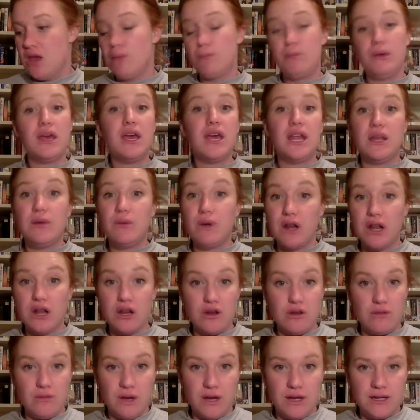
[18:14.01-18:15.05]
Pick any one, I
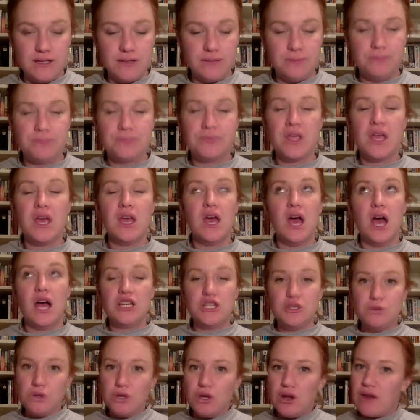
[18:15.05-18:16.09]
don't mind. I
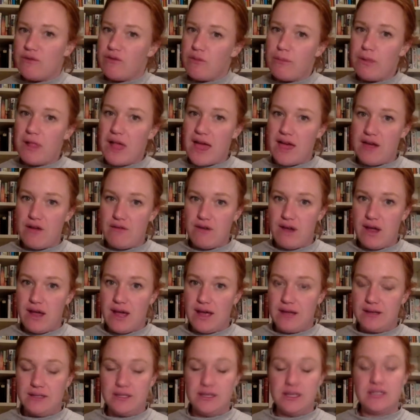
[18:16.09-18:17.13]
just want you to have a play around.